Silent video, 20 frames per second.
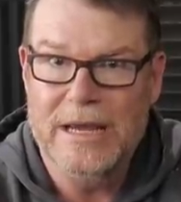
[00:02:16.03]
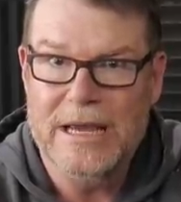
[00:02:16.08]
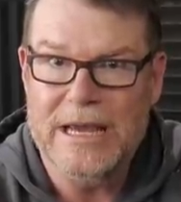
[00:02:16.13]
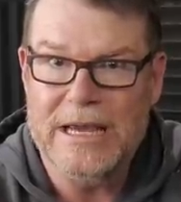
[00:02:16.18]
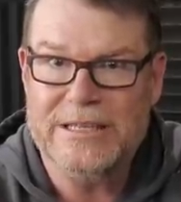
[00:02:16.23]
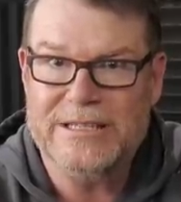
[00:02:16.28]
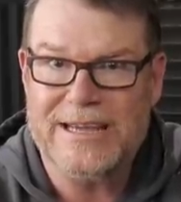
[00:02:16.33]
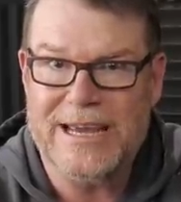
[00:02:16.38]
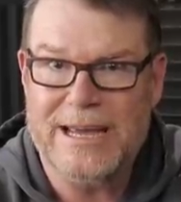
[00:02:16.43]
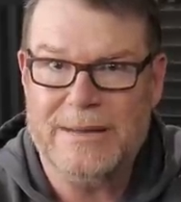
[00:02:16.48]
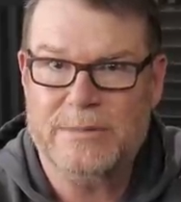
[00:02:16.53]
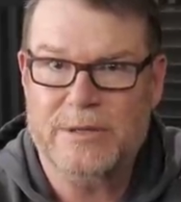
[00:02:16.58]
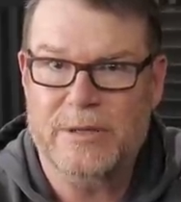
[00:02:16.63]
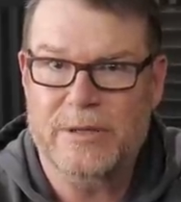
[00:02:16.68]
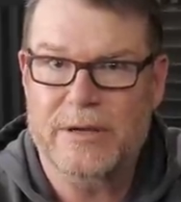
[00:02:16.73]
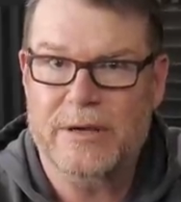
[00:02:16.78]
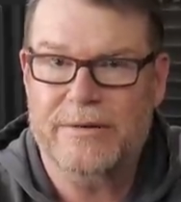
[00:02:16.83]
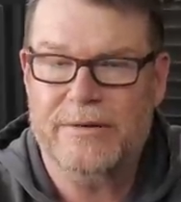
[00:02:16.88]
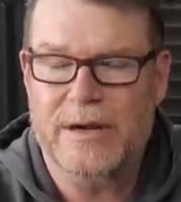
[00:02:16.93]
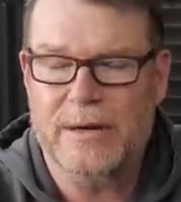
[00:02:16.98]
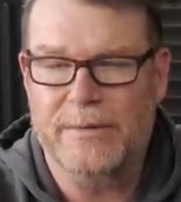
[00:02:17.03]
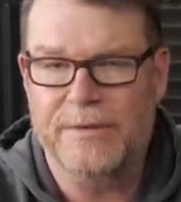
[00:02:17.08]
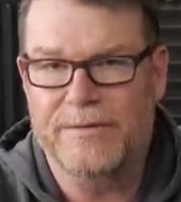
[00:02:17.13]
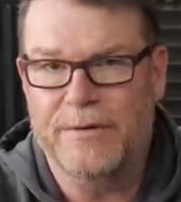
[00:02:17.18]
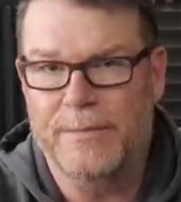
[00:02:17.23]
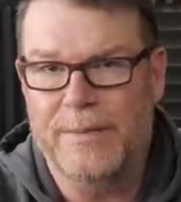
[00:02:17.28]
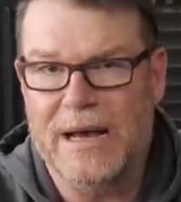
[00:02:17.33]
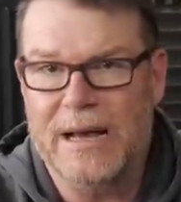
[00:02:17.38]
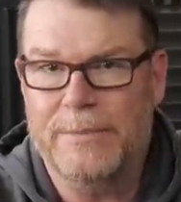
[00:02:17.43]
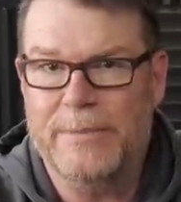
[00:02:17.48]
It's absolutely incredible. If
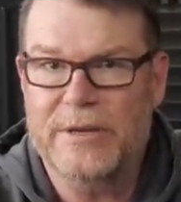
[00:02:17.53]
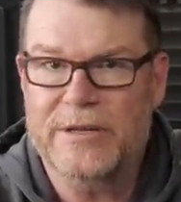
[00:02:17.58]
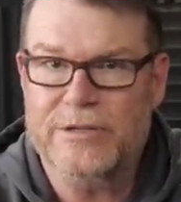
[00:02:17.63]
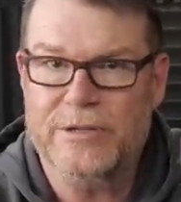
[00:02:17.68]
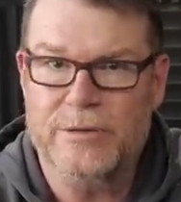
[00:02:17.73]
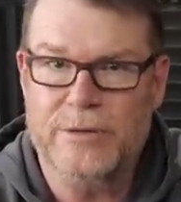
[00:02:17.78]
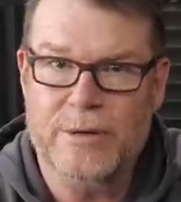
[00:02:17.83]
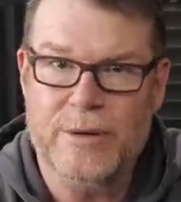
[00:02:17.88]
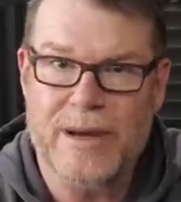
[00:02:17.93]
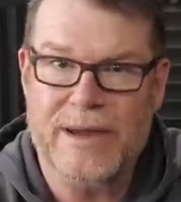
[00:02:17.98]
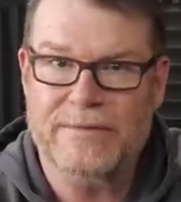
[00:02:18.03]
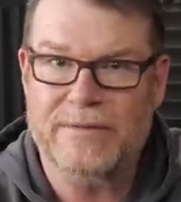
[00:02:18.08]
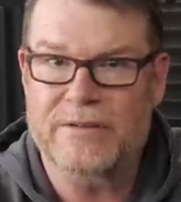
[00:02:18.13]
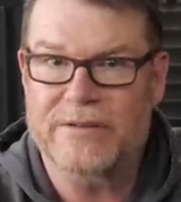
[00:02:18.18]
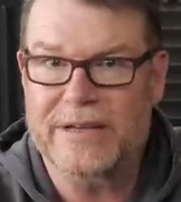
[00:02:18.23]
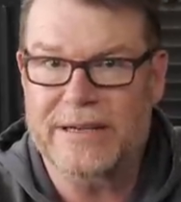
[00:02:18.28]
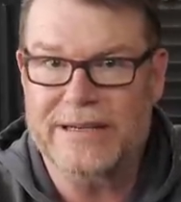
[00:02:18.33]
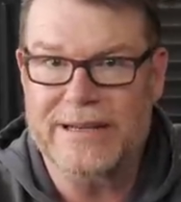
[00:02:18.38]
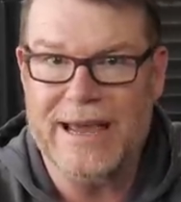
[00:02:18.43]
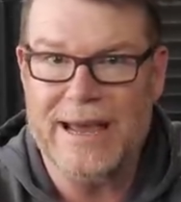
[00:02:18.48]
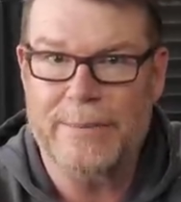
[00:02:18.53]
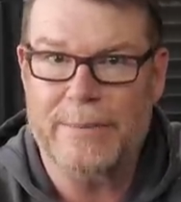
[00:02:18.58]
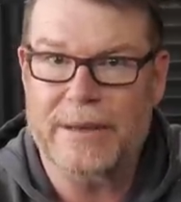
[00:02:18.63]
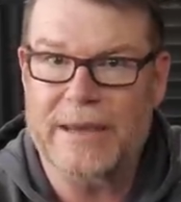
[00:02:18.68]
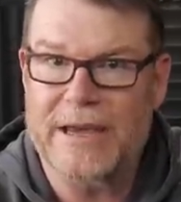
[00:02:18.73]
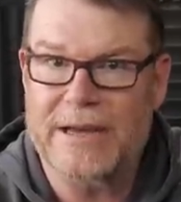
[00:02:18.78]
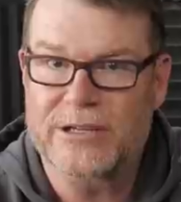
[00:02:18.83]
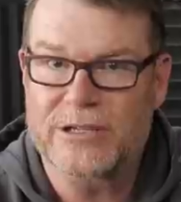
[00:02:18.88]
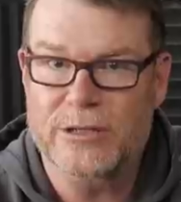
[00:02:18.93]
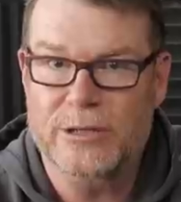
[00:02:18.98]
you buy a pistol, you have to take the
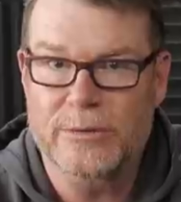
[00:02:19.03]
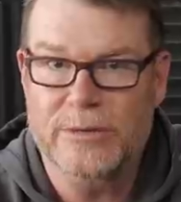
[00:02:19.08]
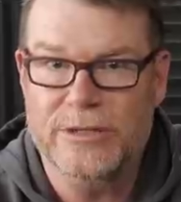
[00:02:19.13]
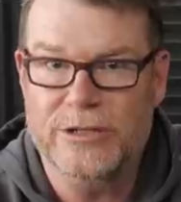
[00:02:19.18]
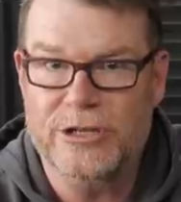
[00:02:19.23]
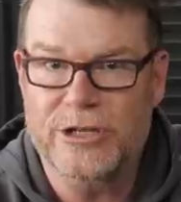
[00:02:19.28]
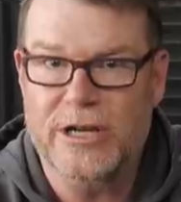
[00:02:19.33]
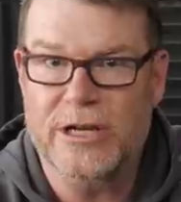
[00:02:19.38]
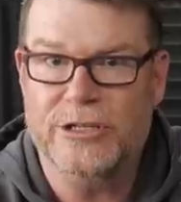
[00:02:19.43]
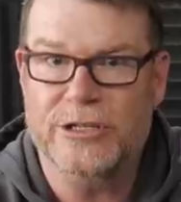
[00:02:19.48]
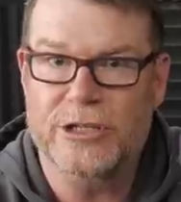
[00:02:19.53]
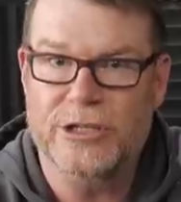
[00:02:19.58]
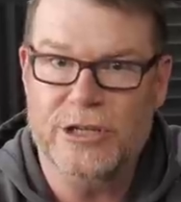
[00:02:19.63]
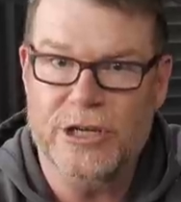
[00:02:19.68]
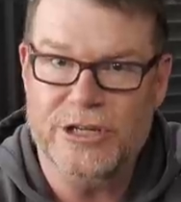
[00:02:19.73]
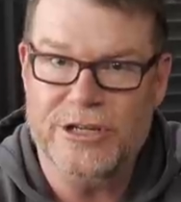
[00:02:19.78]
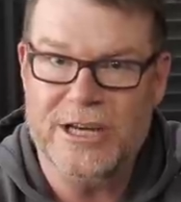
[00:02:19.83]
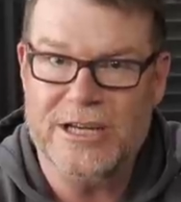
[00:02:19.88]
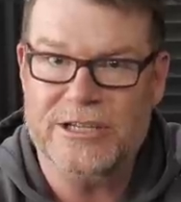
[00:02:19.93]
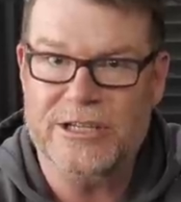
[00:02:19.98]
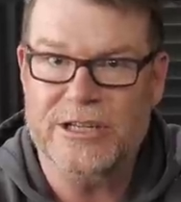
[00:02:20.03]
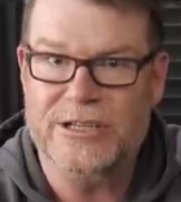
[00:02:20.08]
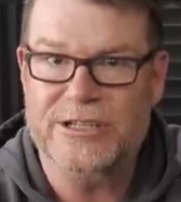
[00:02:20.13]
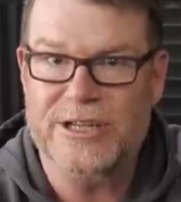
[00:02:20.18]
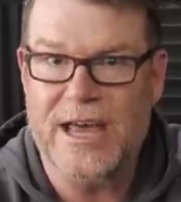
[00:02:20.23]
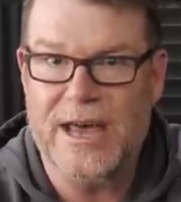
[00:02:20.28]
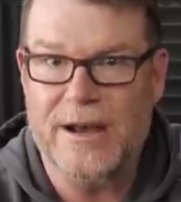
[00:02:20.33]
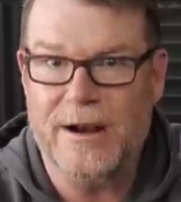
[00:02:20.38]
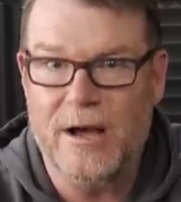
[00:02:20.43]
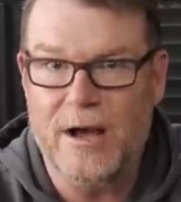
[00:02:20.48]
application to a judge. The judge has to
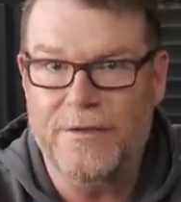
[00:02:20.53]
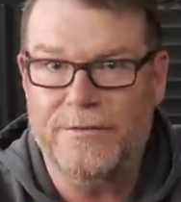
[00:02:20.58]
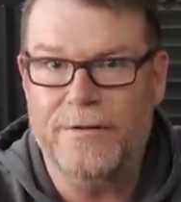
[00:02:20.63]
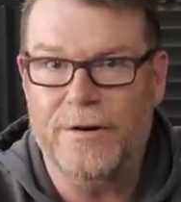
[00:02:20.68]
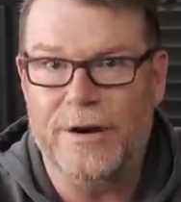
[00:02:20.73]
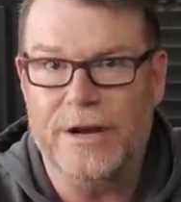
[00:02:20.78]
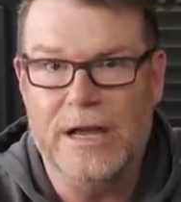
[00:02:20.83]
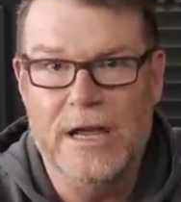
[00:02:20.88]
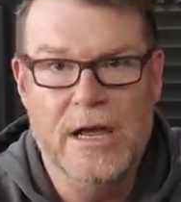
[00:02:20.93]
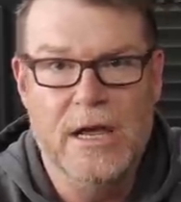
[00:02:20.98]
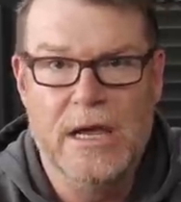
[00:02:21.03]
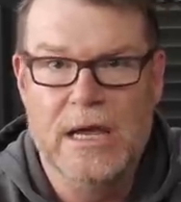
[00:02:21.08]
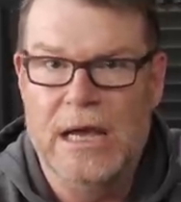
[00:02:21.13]
sign off on it.